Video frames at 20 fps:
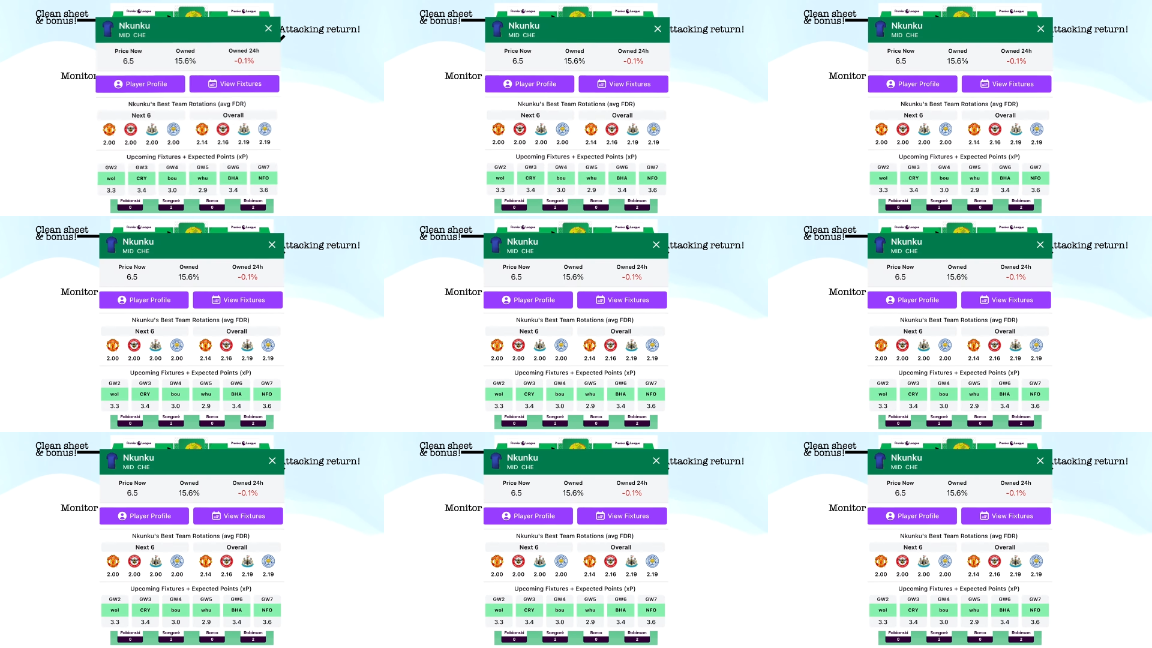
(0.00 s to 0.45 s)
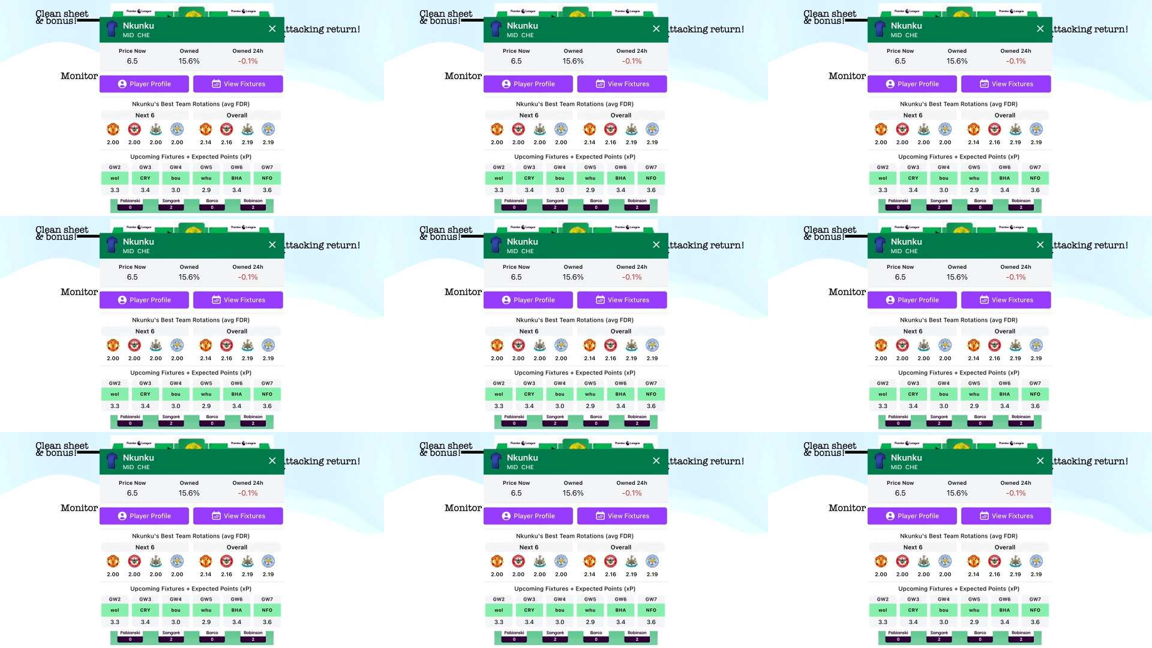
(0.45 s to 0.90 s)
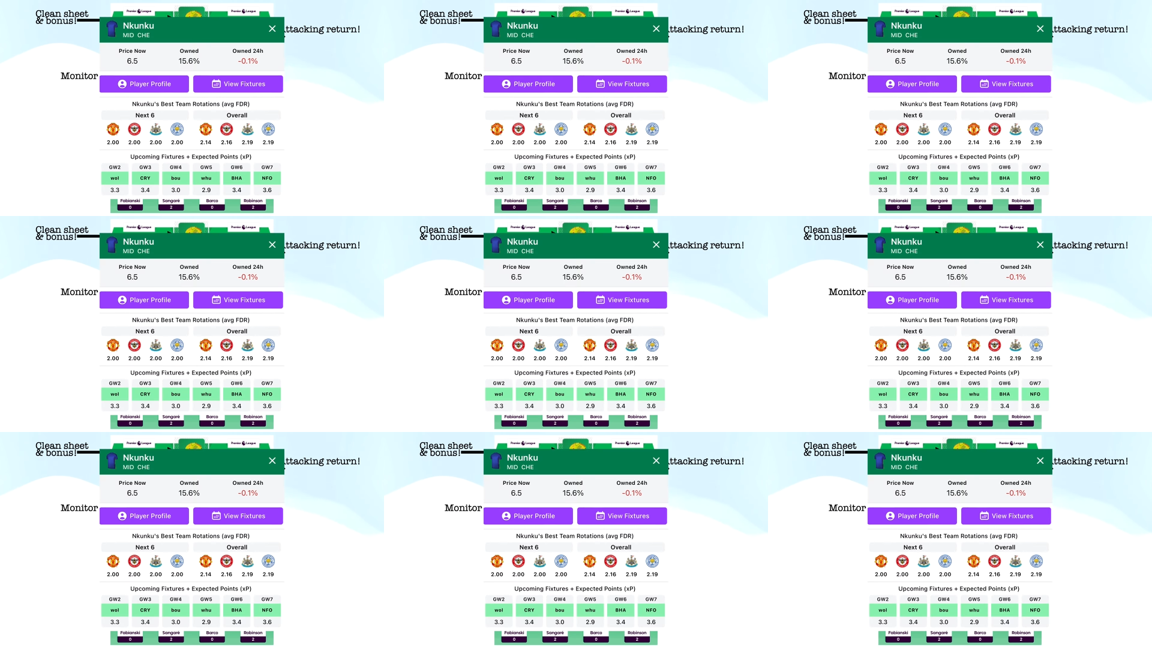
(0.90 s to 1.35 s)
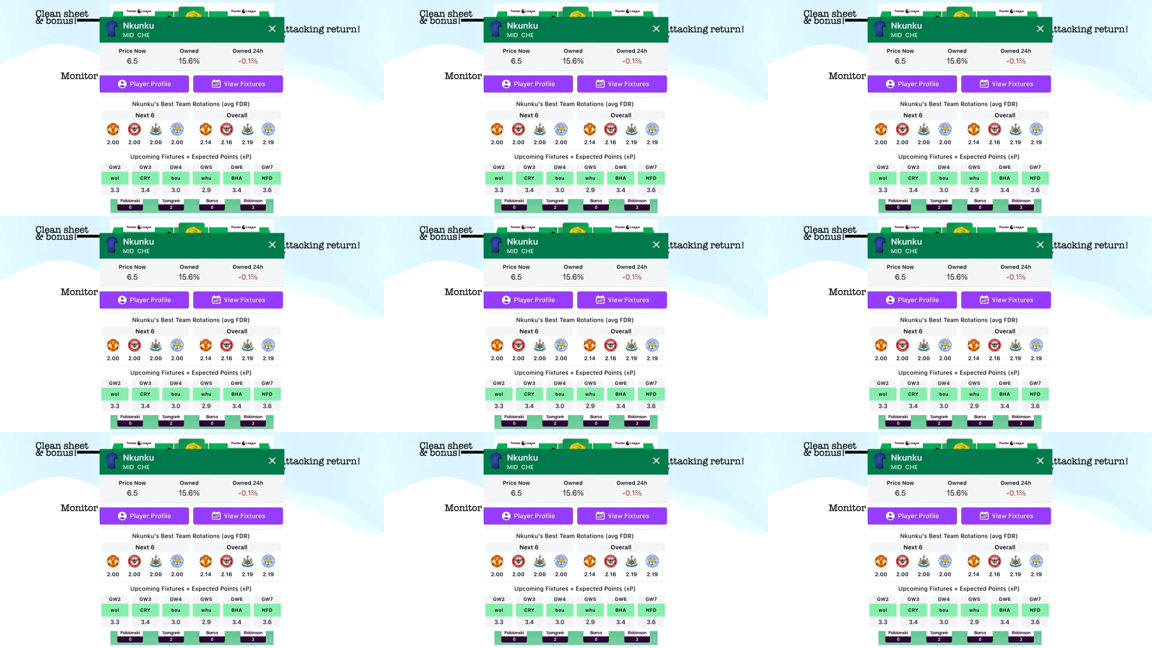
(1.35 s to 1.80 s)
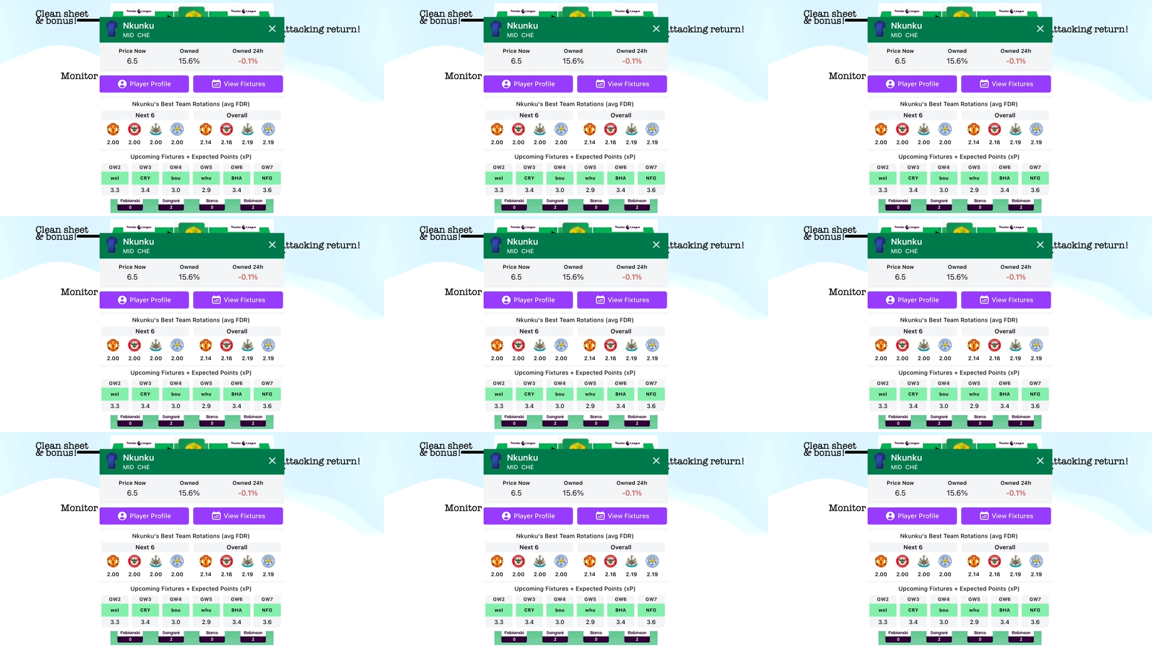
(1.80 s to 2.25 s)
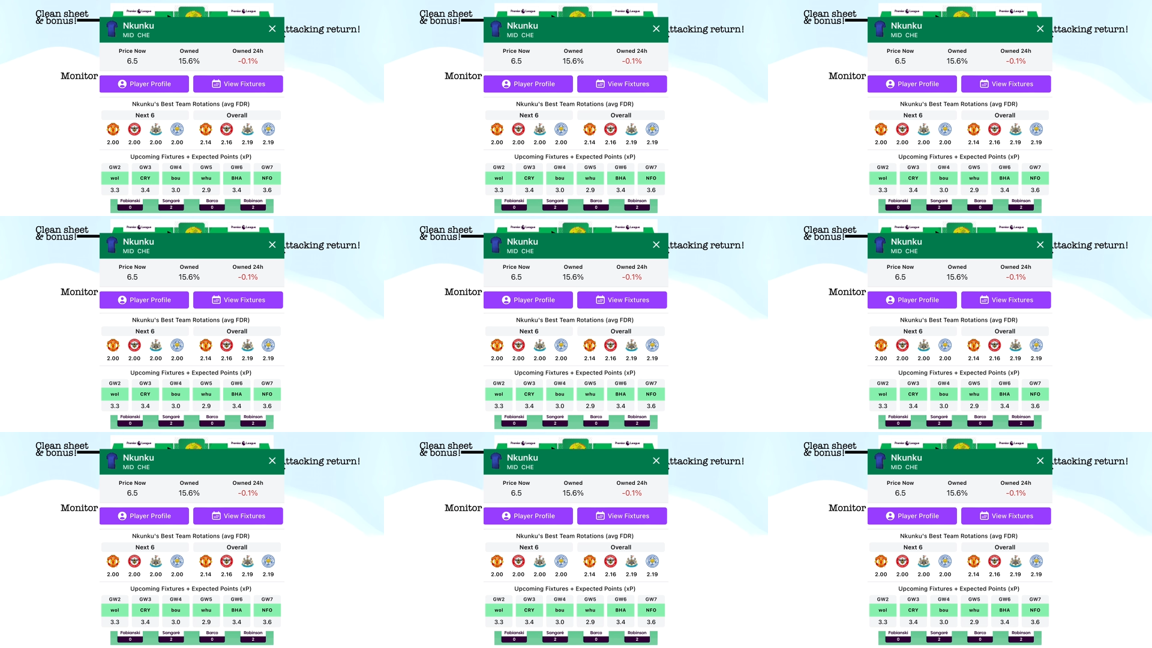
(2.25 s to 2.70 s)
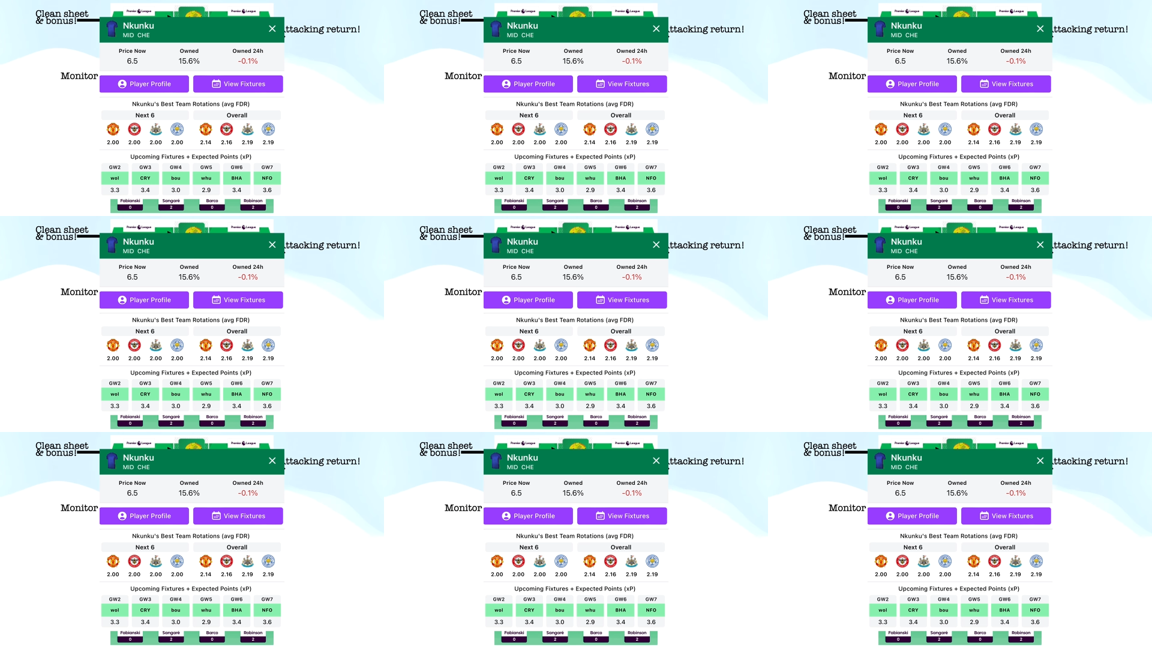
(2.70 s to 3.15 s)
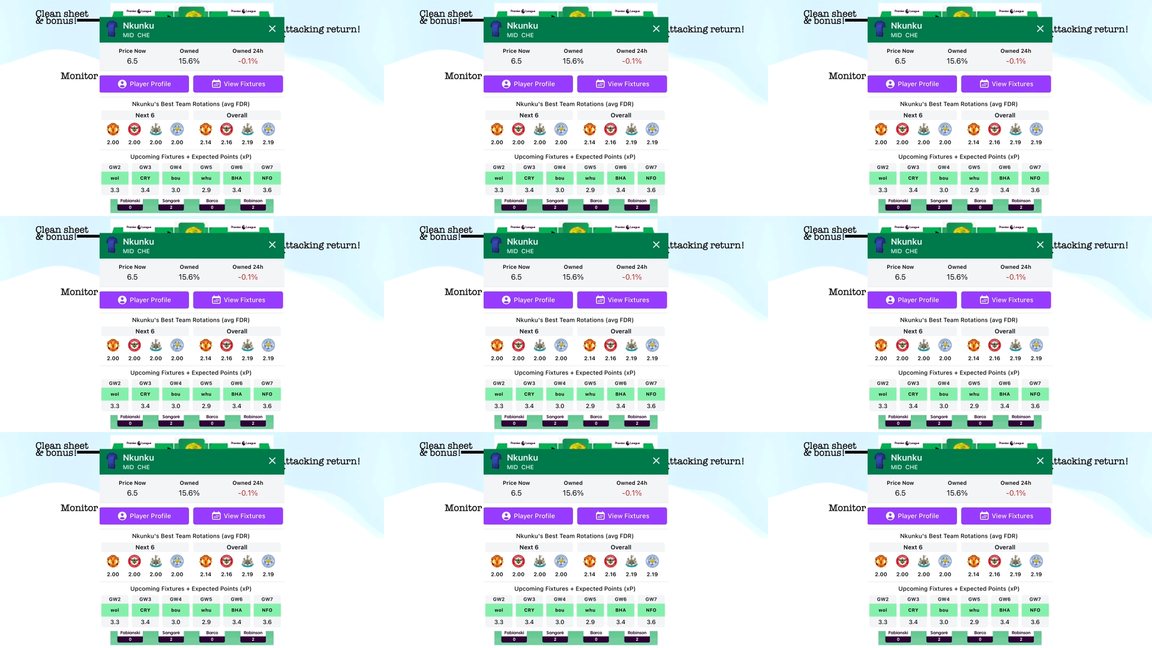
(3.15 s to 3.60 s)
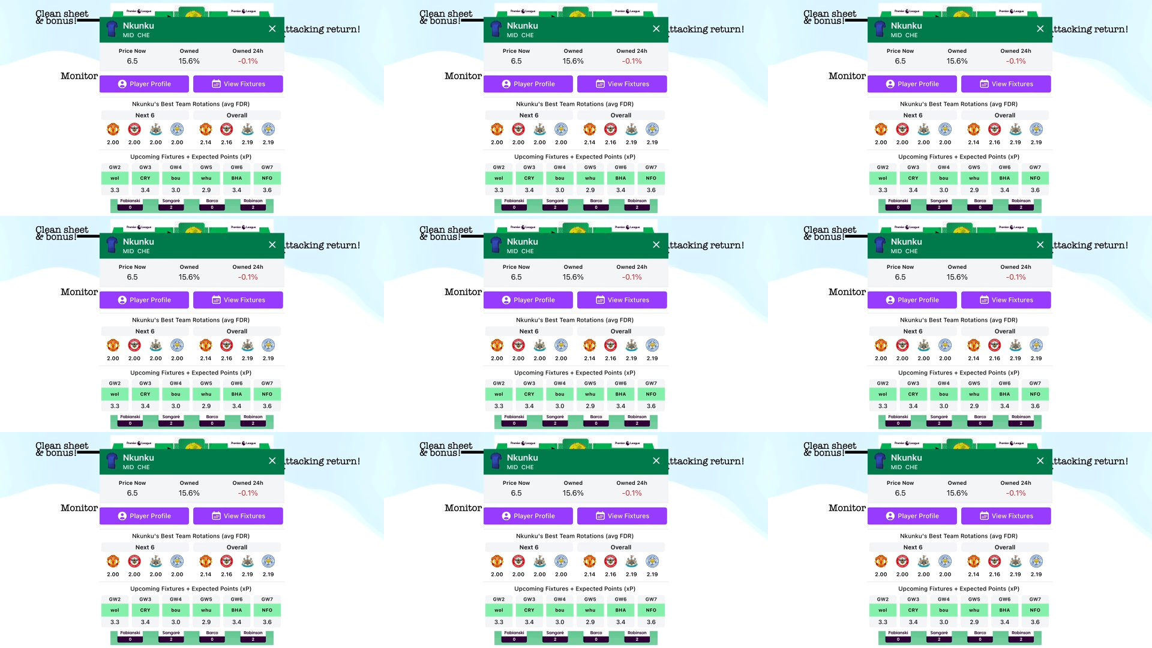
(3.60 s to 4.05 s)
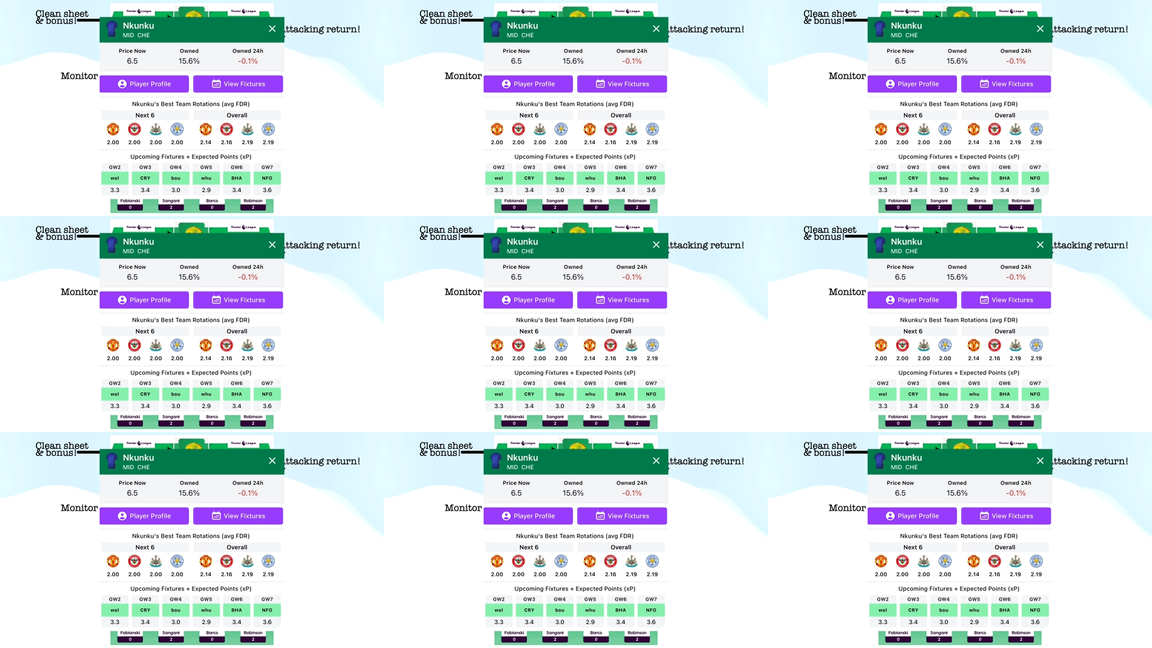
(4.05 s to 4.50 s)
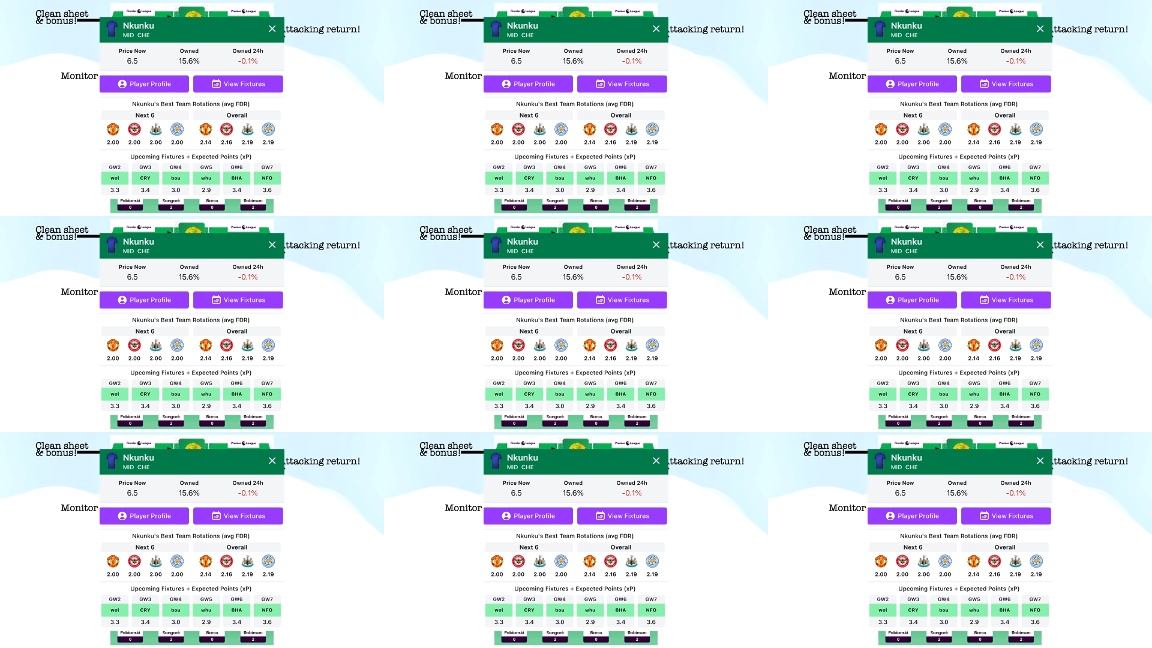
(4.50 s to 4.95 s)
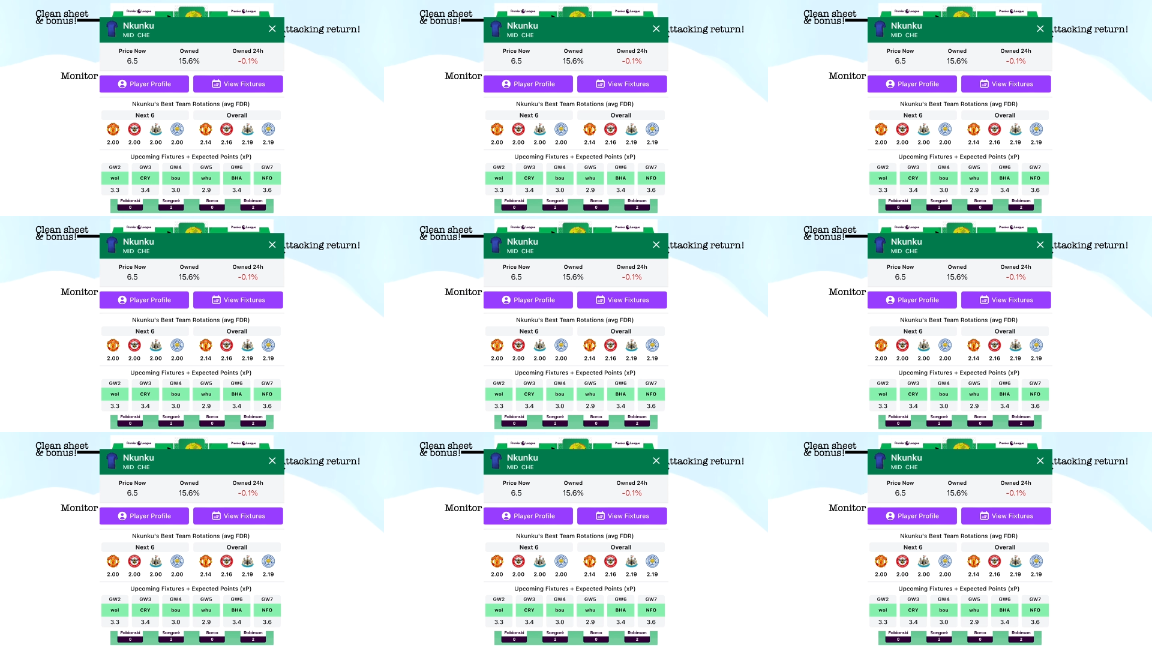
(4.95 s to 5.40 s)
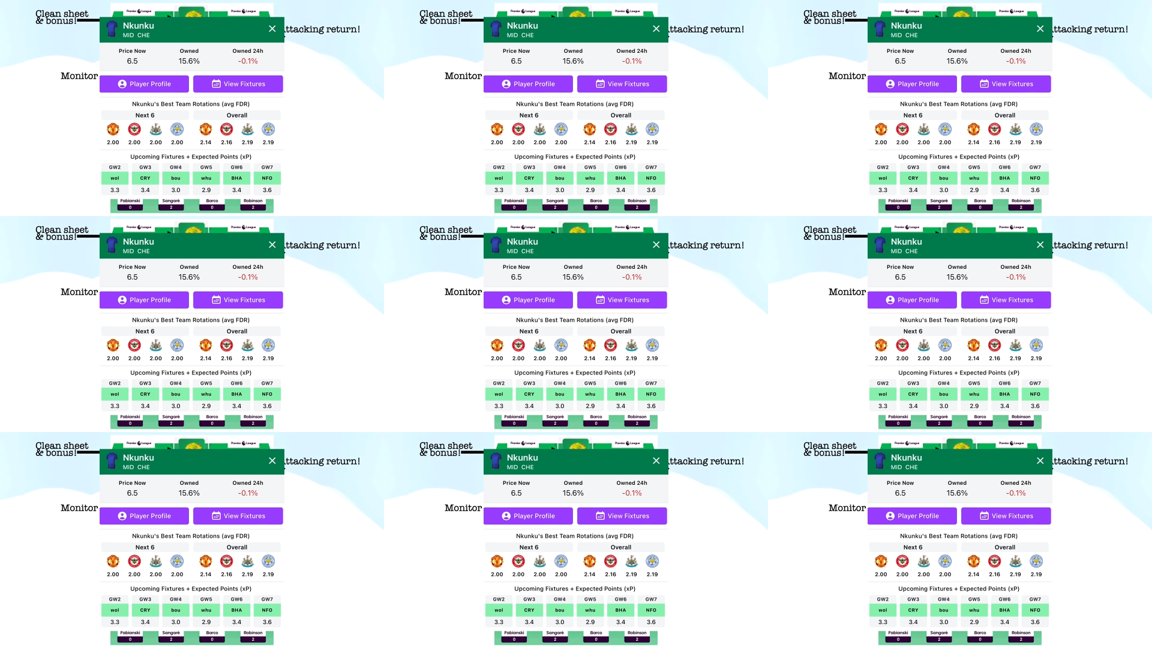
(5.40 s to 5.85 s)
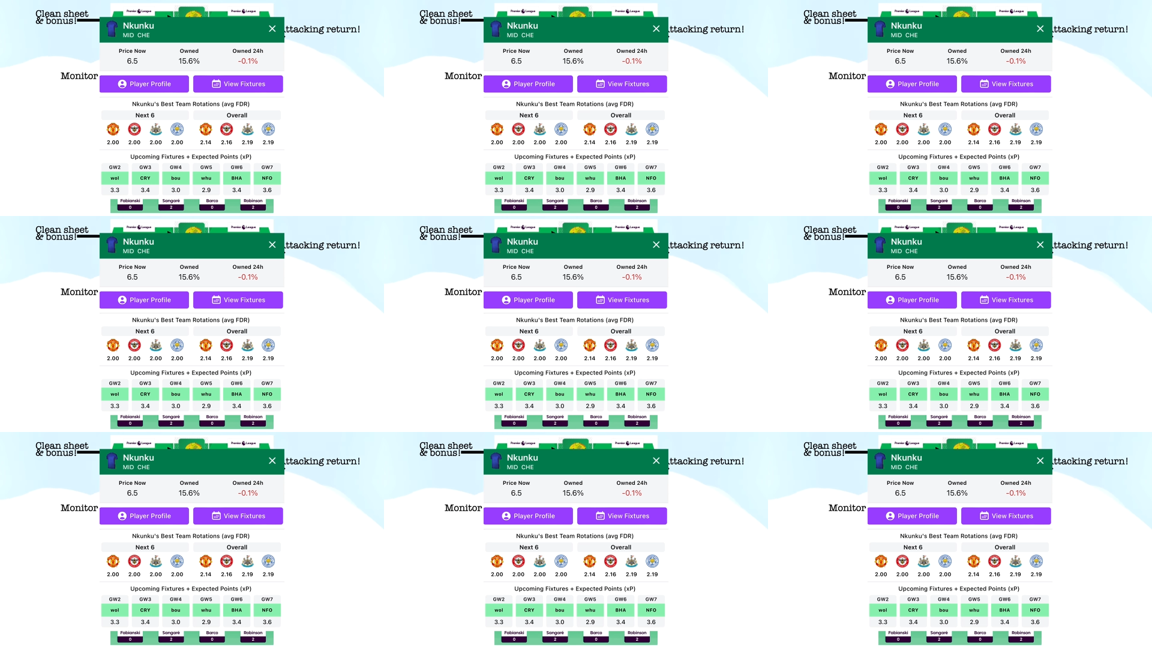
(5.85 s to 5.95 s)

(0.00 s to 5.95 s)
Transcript: No face is visible, so there are no lips to read.